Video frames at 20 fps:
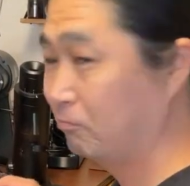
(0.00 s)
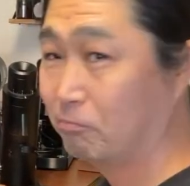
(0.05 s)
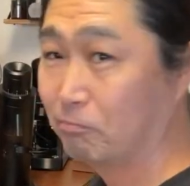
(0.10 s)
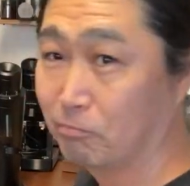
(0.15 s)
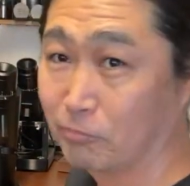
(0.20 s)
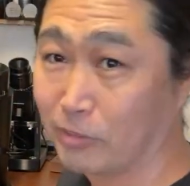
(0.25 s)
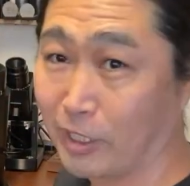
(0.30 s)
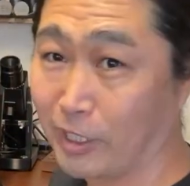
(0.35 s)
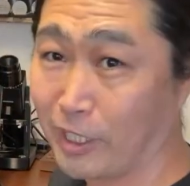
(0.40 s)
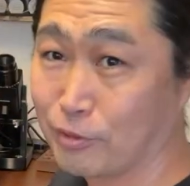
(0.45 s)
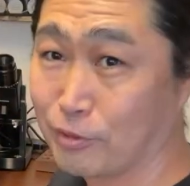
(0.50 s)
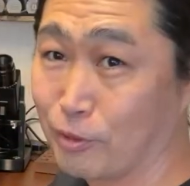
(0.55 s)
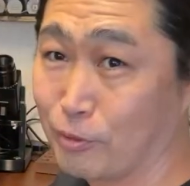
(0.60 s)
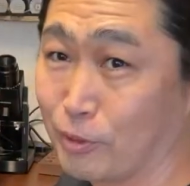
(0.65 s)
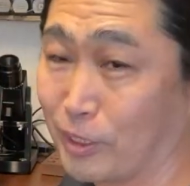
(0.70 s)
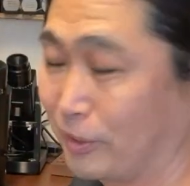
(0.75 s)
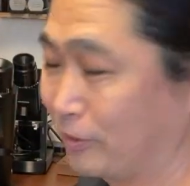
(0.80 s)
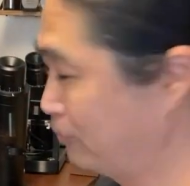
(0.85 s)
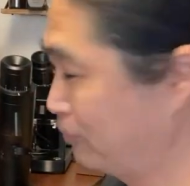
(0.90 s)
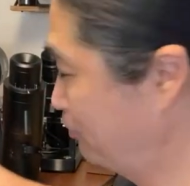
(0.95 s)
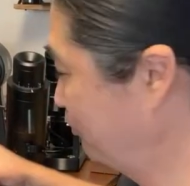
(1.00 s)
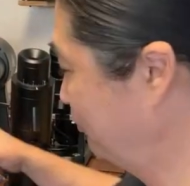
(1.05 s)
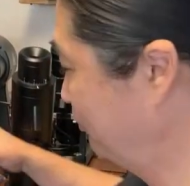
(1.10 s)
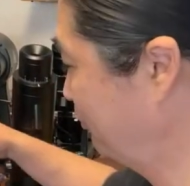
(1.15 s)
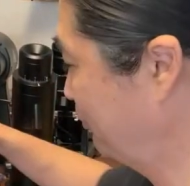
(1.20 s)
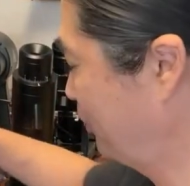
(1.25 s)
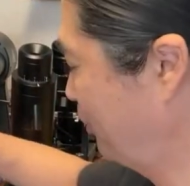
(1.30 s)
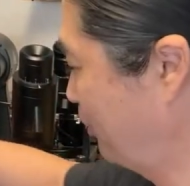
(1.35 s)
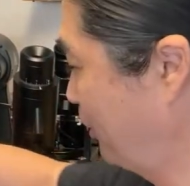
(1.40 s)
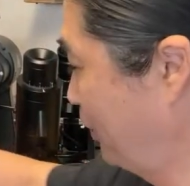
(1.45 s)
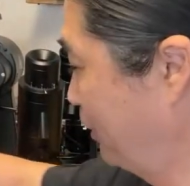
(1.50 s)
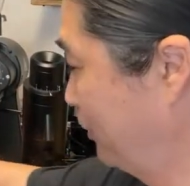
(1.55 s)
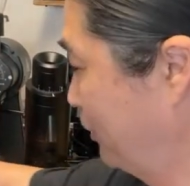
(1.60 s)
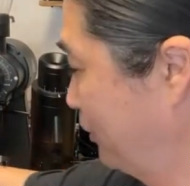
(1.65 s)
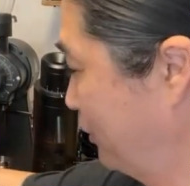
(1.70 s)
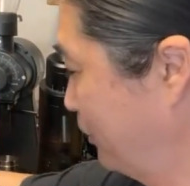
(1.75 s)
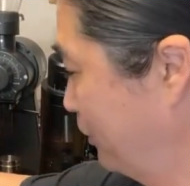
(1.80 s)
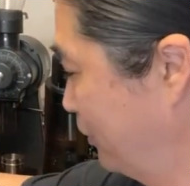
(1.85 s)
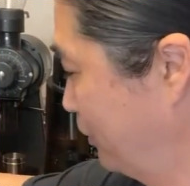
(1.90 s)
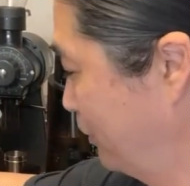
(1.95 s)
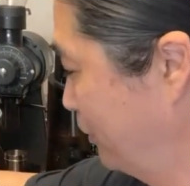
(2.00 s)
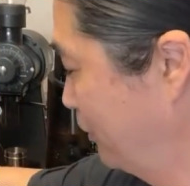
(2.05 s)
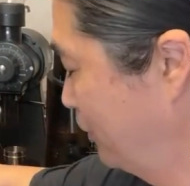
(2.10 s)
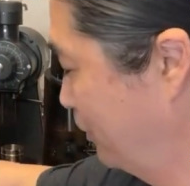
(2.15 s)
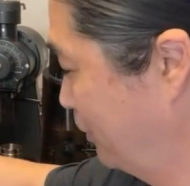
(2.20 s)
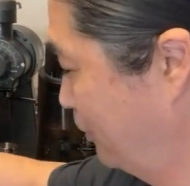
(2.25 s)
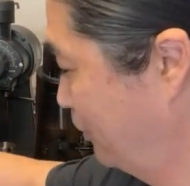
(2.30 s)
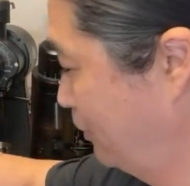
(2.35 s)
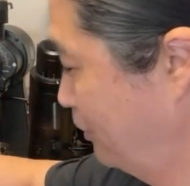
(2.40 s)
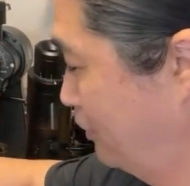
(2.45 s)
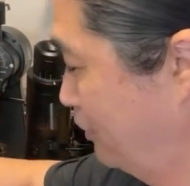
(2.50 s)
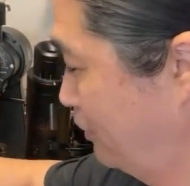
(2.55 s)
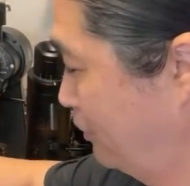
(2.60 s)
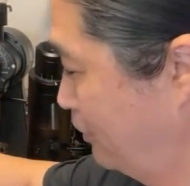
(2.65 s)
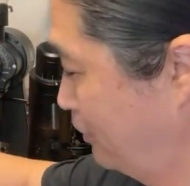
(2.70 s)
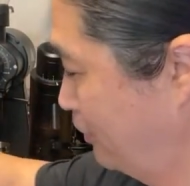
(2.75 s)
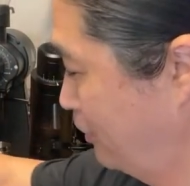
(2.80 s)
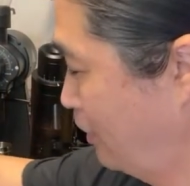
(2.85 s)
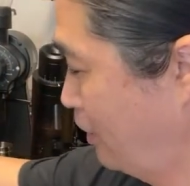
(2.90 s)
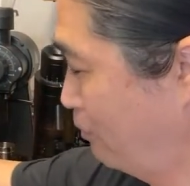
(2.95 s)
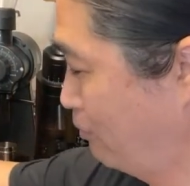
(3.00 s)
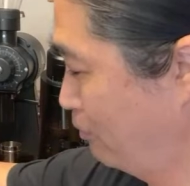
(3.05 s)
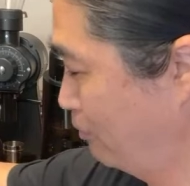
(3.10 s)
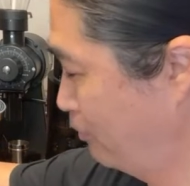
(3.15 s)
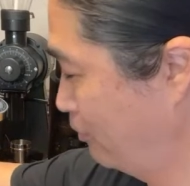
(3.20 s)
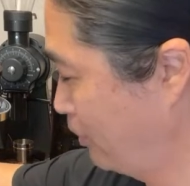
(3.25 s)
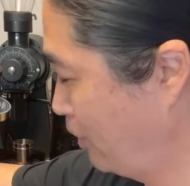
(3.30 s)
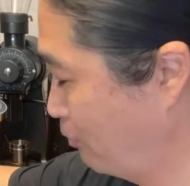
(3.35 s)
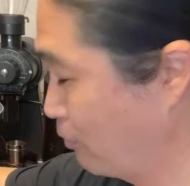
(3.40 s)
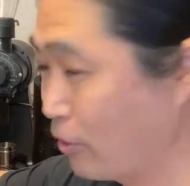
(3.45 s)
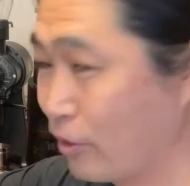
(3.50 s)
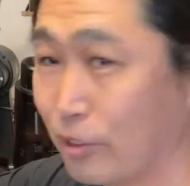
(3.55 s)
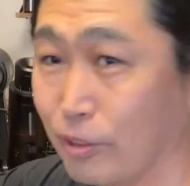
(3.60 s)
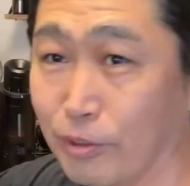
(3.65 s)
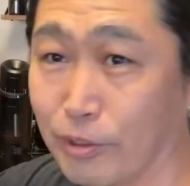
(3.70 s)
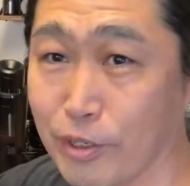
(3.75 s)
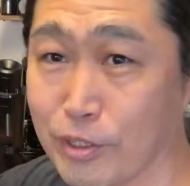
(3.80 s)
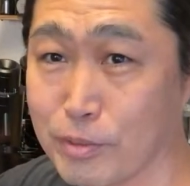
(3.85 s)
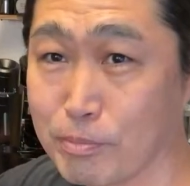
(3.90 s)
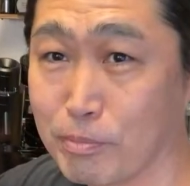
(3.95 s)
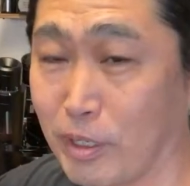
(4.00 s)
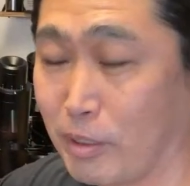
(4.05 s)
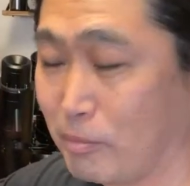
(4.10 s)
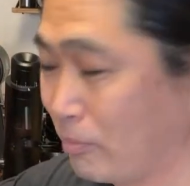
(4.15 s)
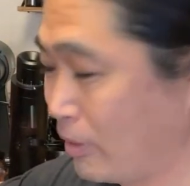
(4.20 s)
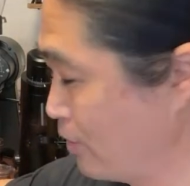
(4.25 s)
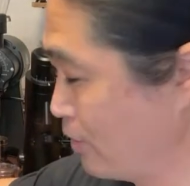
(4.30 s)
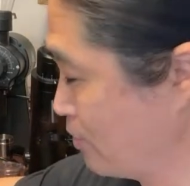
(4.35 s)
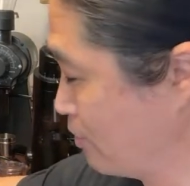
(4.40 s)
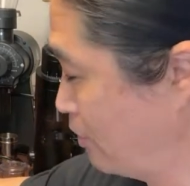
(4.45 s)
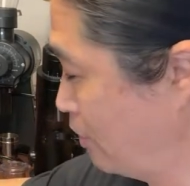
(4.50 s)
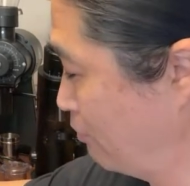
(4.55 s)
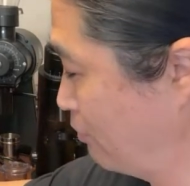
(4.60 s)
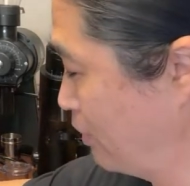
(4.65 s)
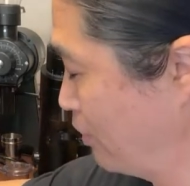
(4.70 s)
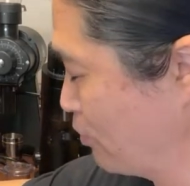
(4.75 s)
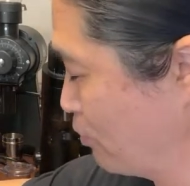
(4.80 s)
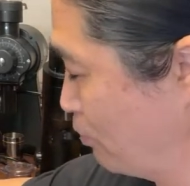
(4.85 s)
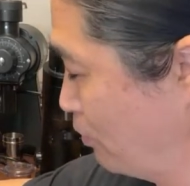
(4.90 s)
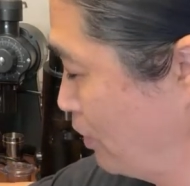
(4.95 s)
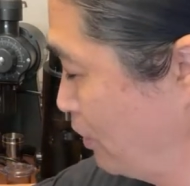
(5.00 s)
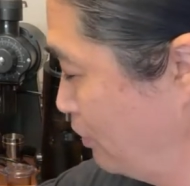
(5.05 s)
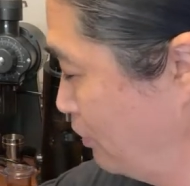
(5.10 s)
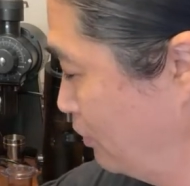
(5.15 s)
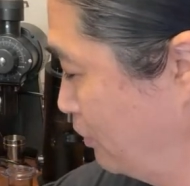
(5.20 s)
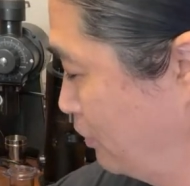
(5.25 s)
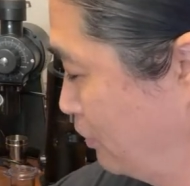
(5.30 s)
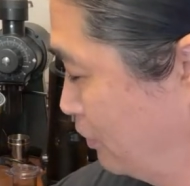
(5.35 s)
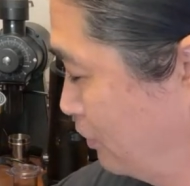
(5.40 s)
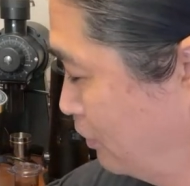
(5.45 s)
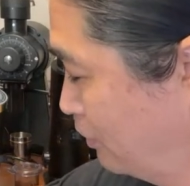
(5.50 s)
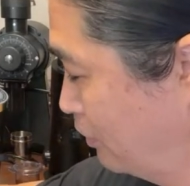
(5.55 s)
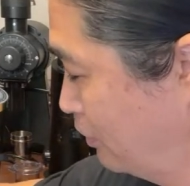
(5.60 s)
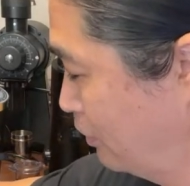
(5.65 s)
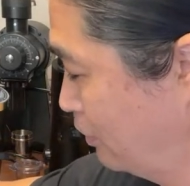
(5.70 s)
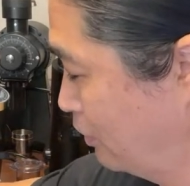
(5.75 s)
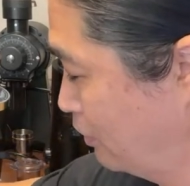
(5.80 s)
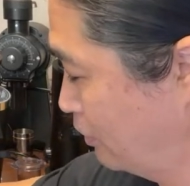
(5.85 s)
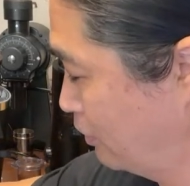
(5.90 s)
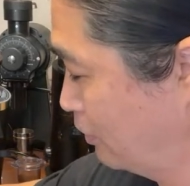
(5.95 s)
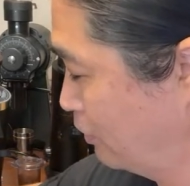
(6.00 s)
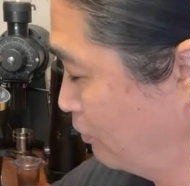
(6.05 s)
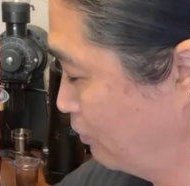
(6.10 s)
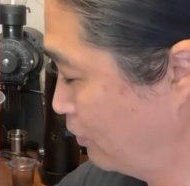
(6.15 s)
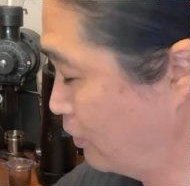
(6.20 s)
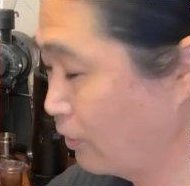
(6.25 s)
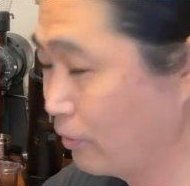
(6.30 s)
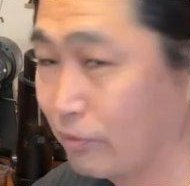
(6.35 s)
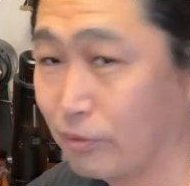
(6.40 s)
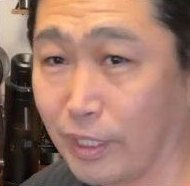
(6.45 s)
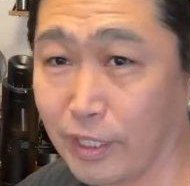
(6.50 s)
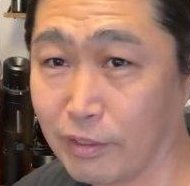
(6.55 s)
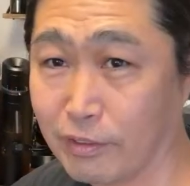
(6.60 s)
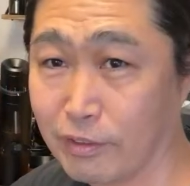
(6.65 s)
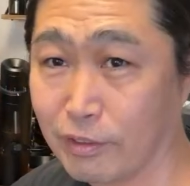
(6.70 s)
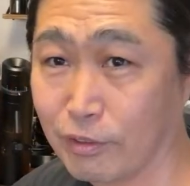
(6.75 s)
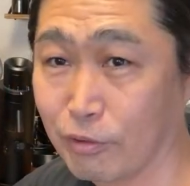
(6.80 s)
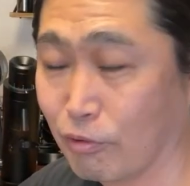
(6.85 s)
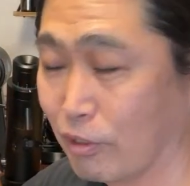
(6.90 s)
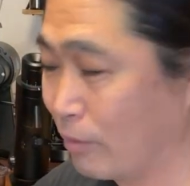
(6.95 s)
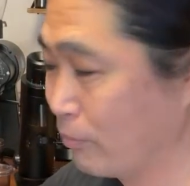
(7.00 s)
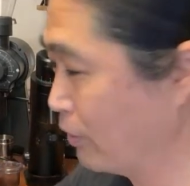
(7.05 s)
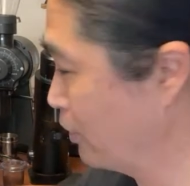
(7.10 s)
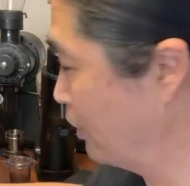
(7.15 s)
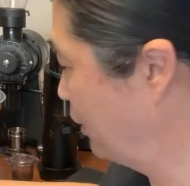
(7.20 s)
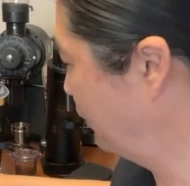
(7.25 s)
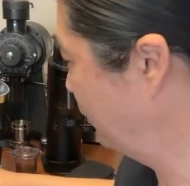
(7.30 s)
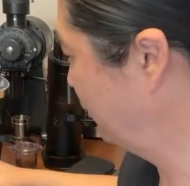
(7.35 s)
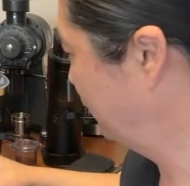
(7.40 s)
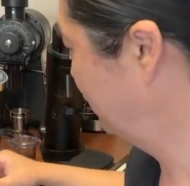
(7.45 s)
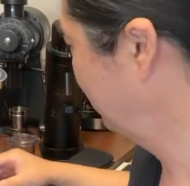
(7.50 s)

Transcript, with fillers: Okay, let's do it, all right. I'm, I'm curious about myself as well. We're gonna do 18 gram again.